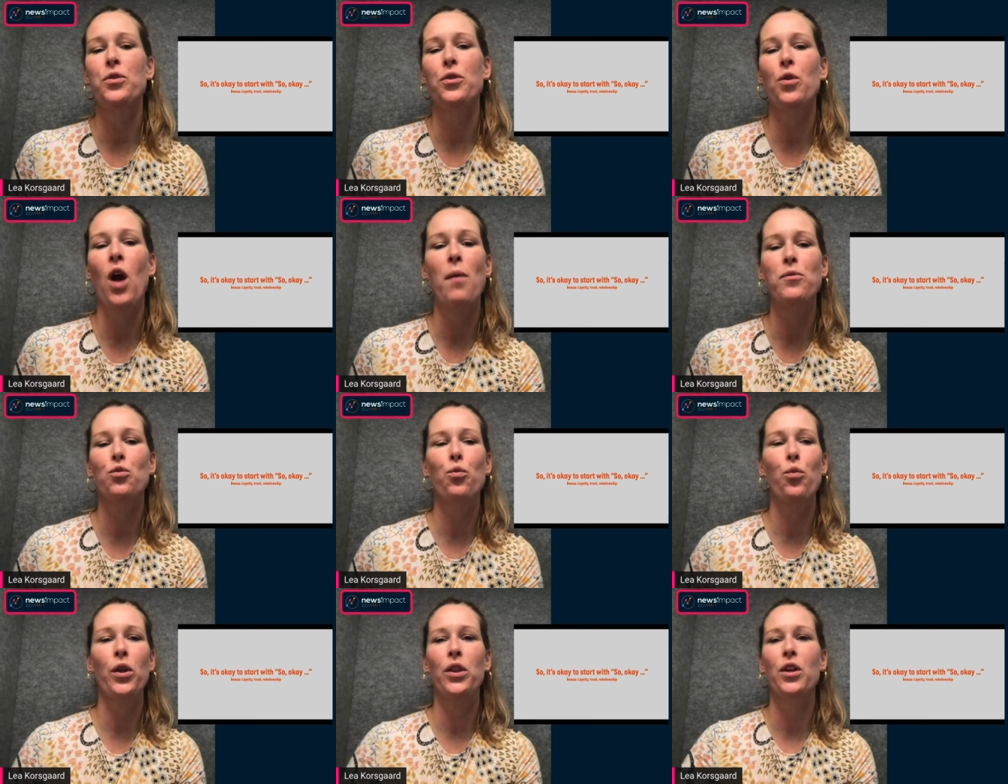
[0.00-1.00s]
comes
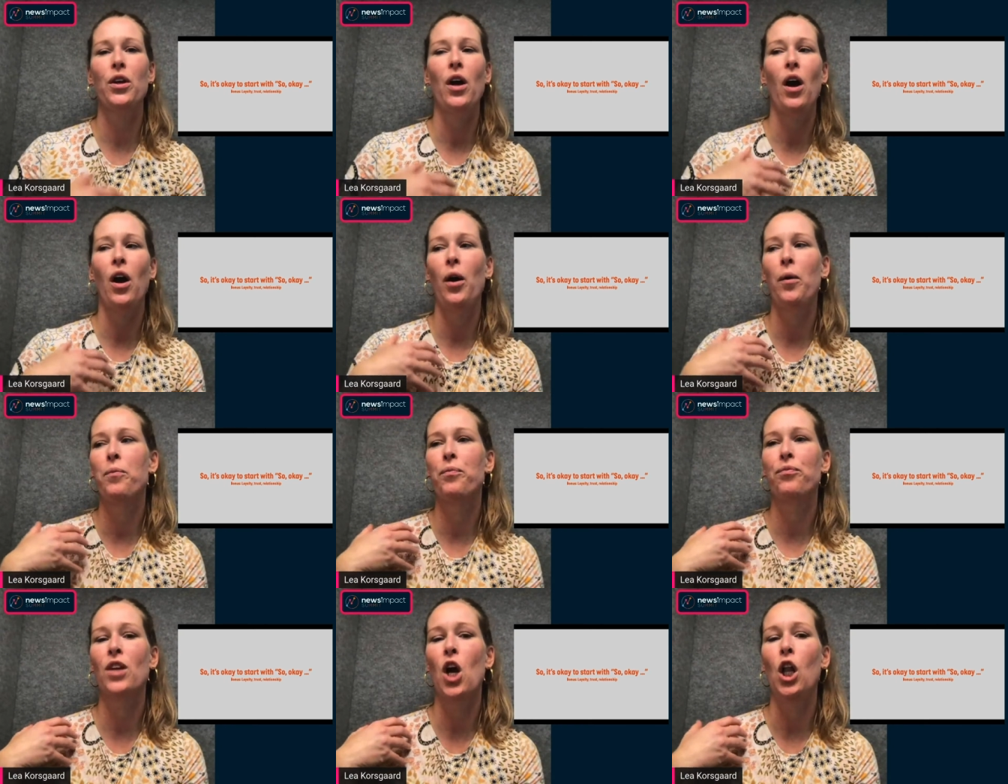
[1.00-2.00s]
with
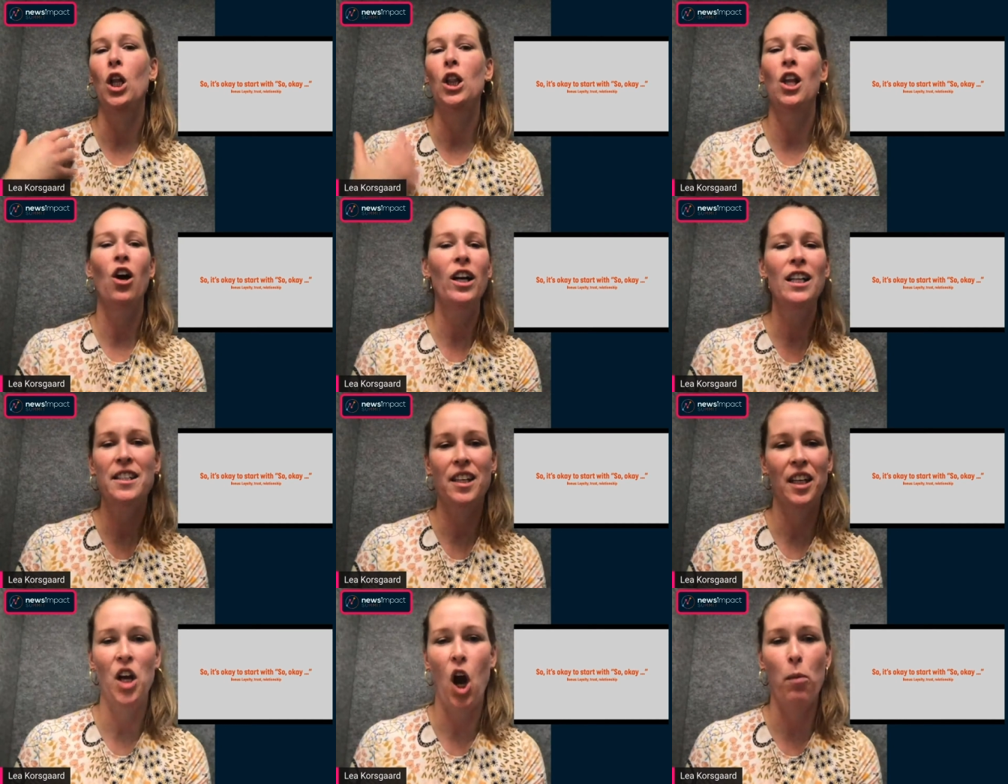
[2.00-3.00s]

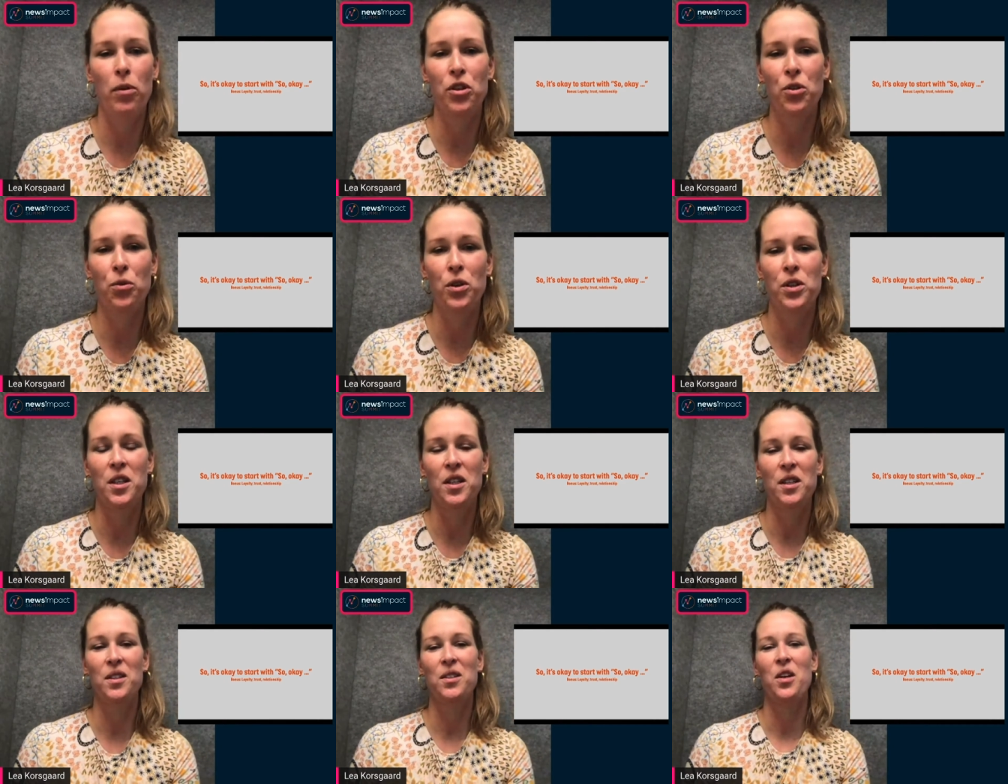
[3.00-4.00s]
loyalty
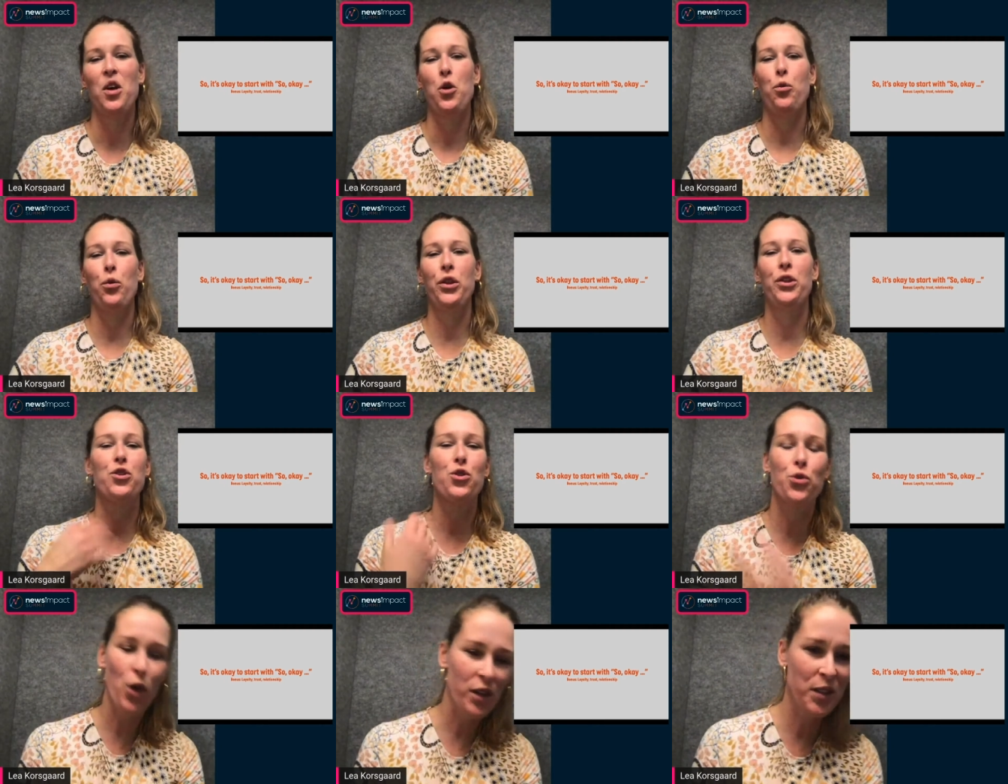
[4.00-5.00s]
opportunities, with
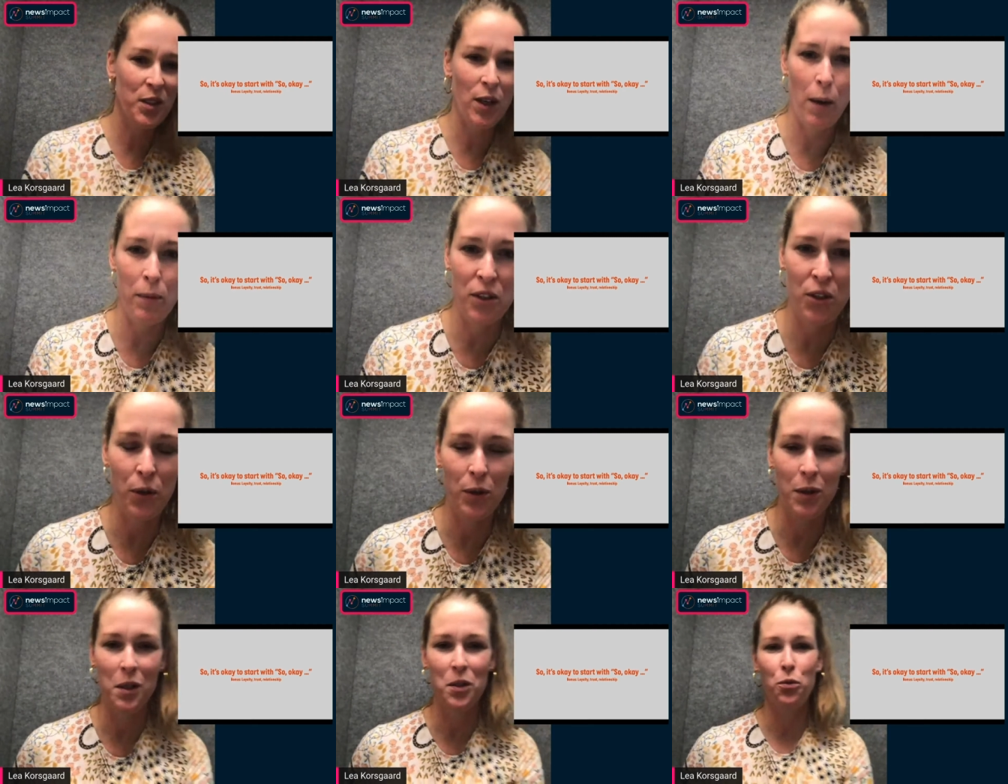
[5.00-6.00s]
trust
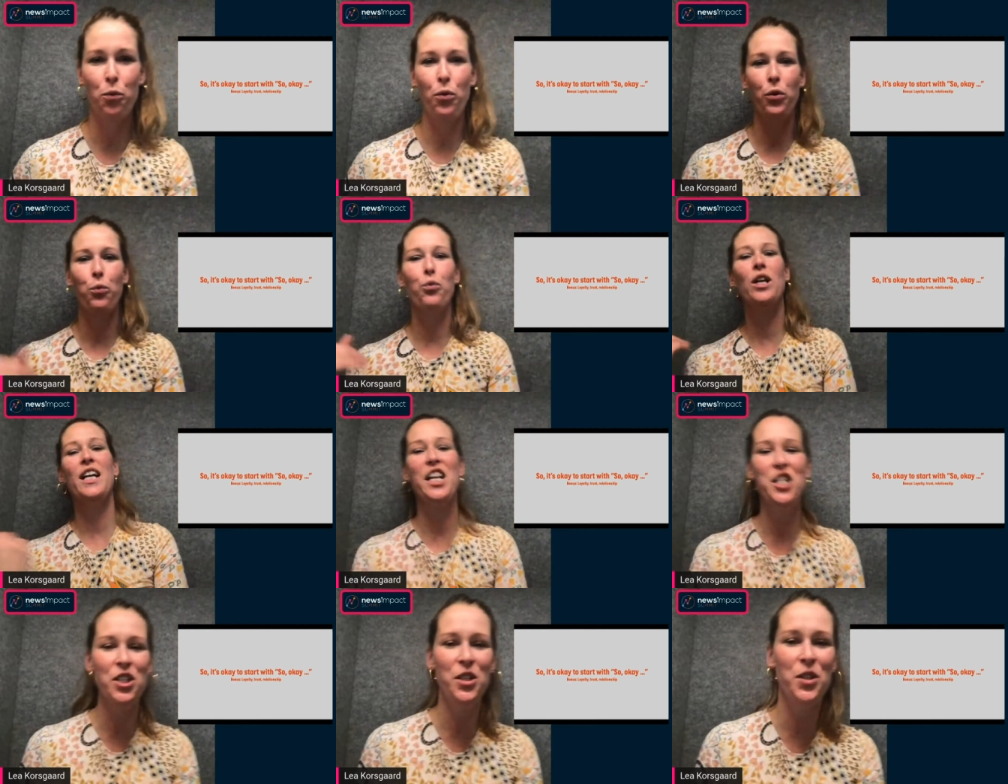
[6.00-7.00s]
opportunities, with
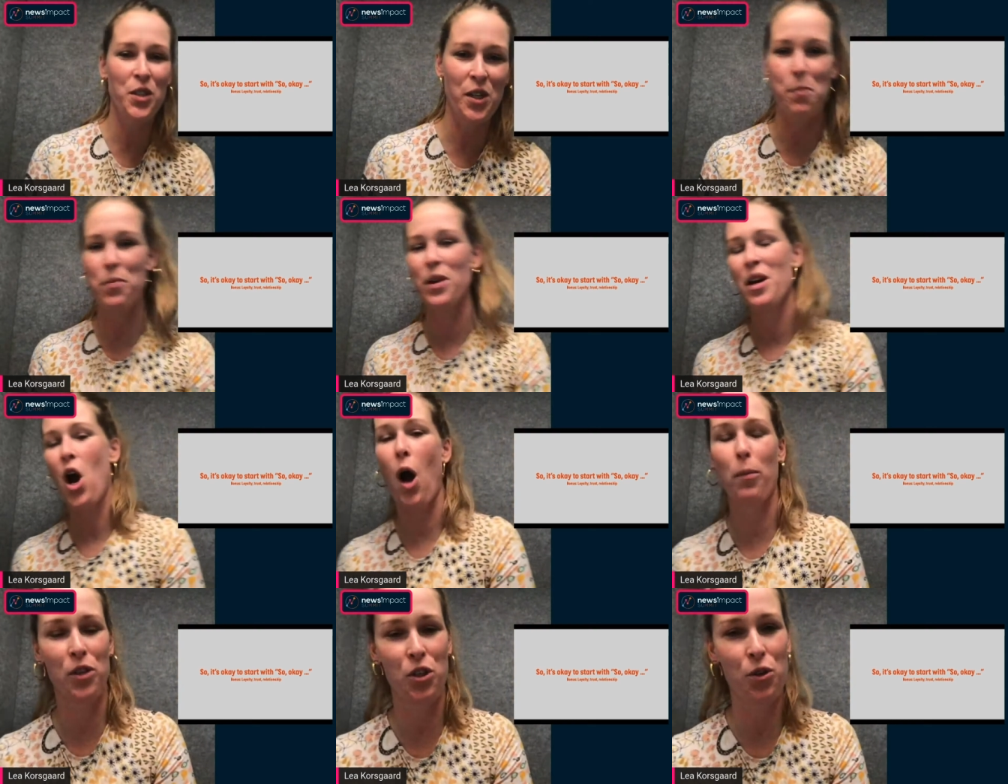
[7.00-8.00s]
relationship
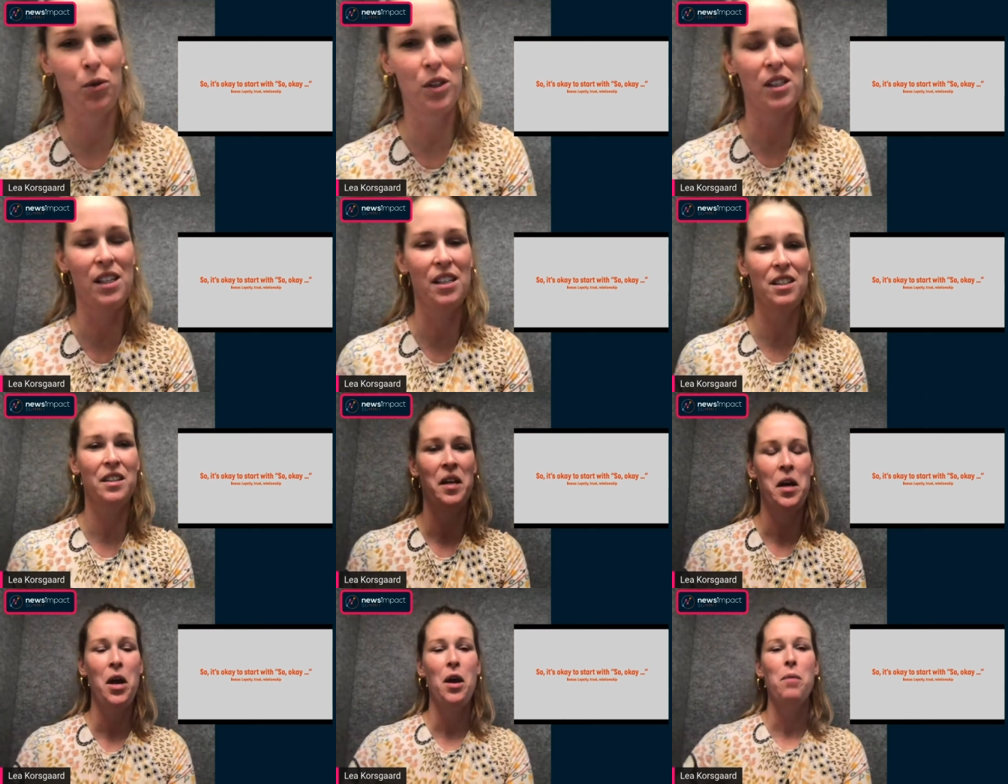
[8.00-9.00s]
opportunities,
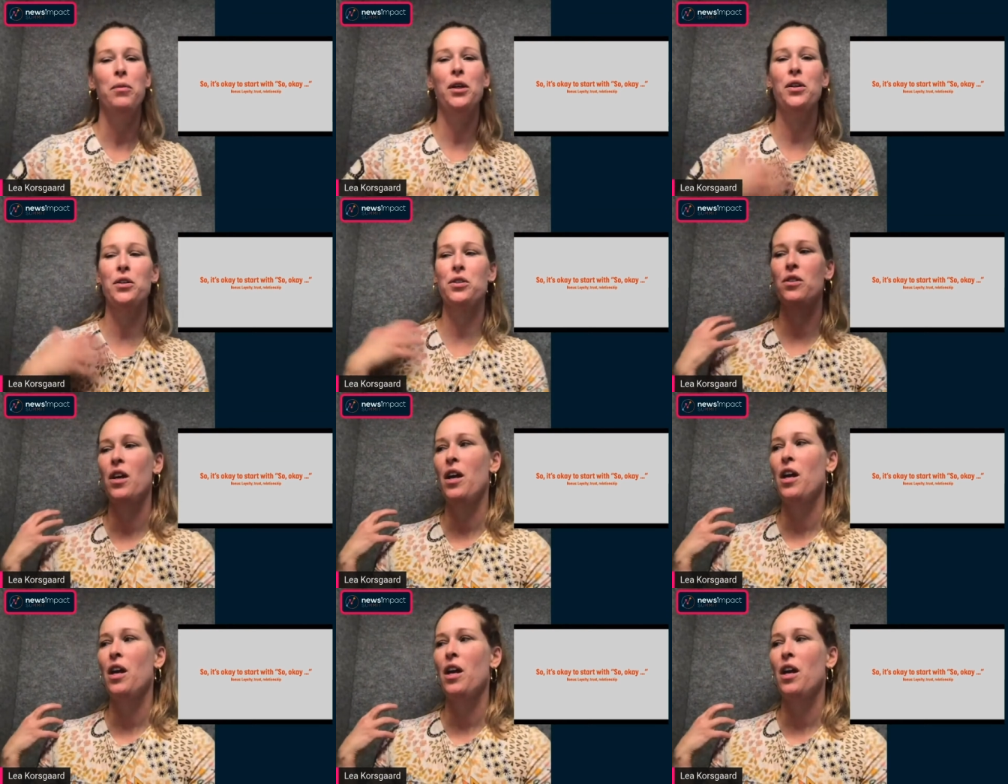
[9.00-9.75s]
because